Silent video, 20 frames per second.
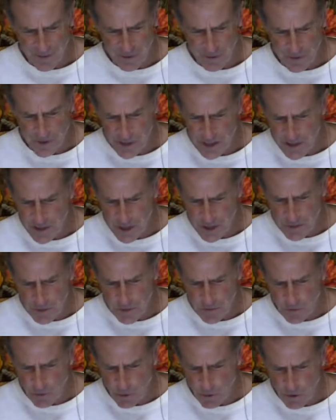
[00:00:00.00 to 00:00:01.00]
We said this
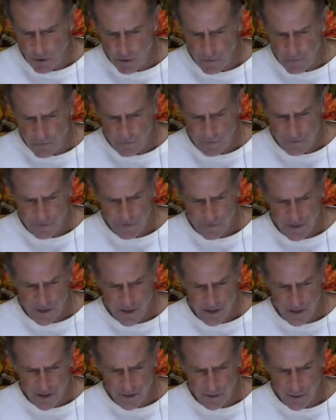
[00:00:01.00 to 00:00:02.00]
before.
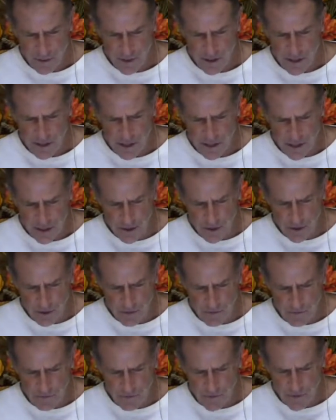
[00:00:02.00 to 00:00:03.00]
When you get
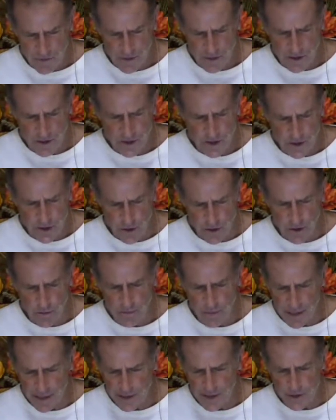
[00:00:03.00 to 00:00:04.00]
ill, there are
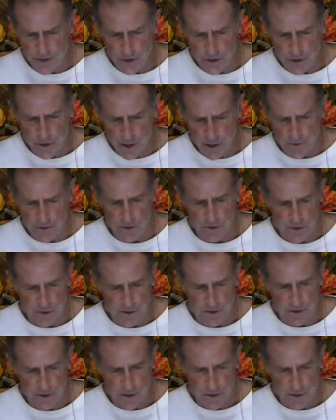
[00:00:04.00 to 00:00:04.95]
certain bases you cover.